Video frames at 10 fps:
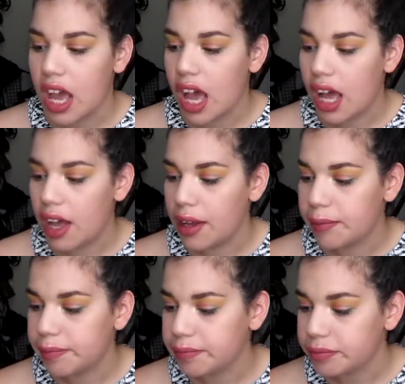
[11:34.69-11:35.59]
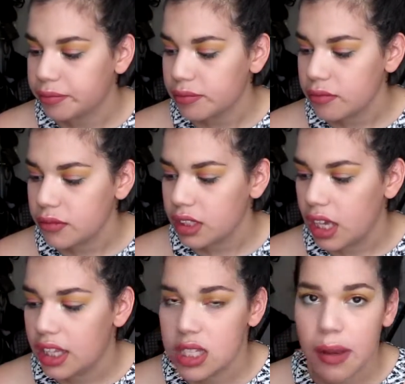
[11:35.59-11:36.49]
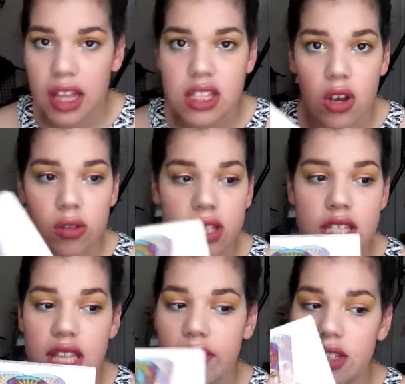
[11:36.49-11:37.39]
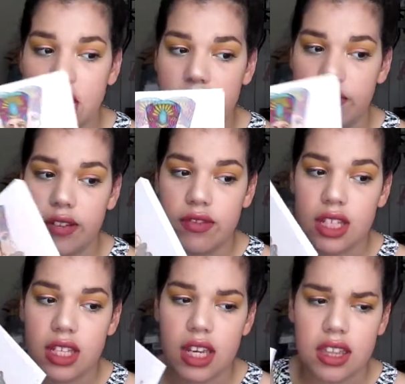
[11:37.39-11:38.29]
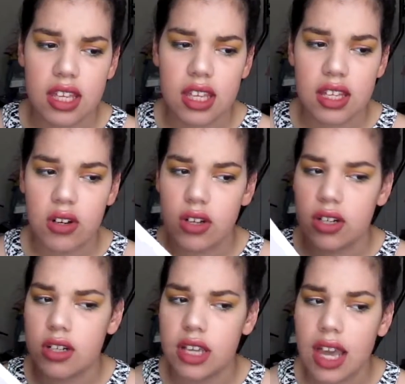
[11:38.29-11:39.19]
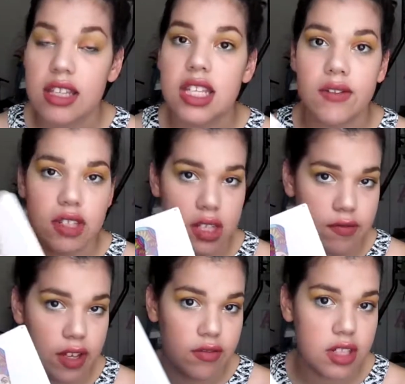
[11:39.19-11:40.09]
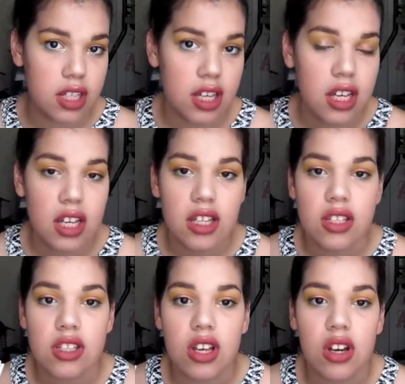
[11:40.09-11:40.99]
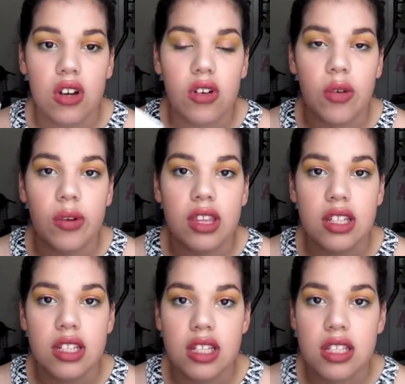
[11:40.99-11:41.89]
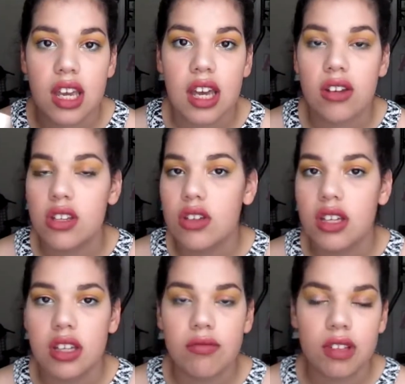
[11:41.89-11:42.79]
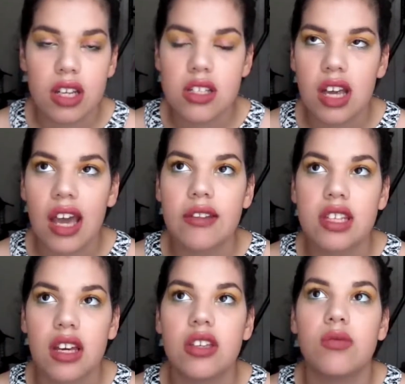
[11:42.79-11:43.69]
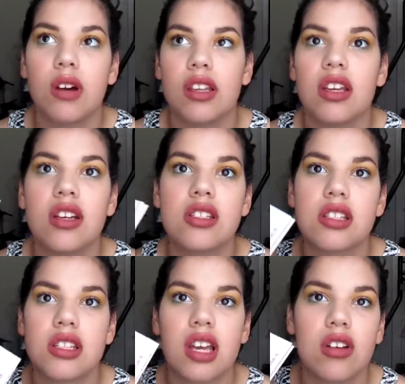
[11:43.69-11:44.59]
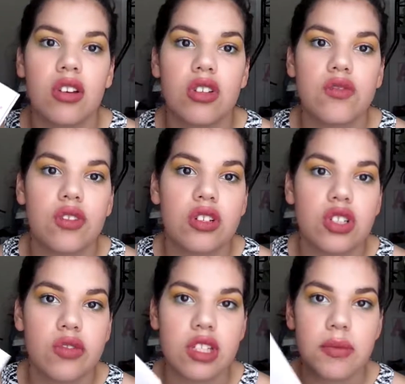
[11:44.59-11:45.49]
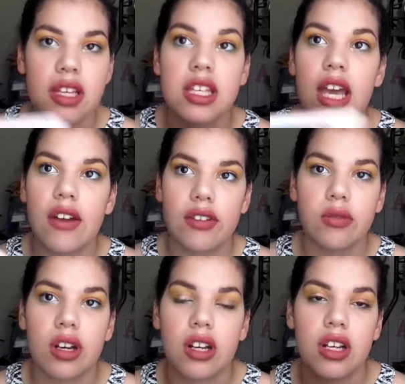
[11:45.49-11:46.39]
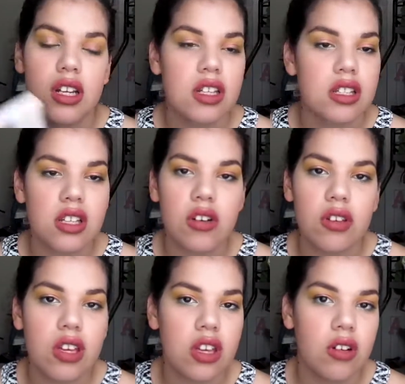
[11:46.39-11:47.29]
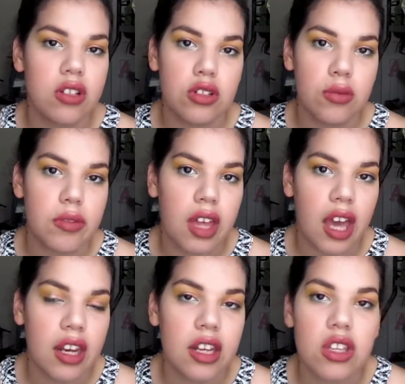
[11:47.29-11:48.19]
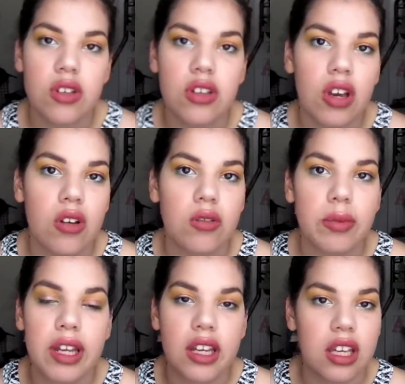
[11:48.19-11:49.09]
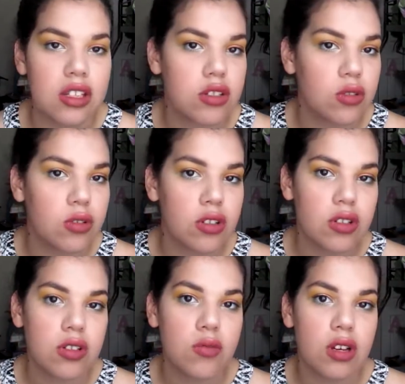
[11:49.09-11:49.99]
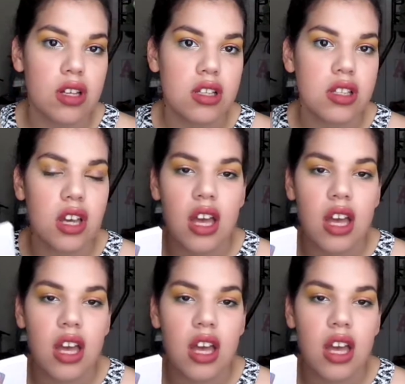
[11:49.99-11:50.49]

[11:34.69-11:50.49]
And this palette's only $17.50, I think, or yeah, $17.50. So with the discount, you can, I tell you what, there is discount codes for Juvia's Place everywhere. So you can go dupe that. You can go buy Nikki Tutorials ones.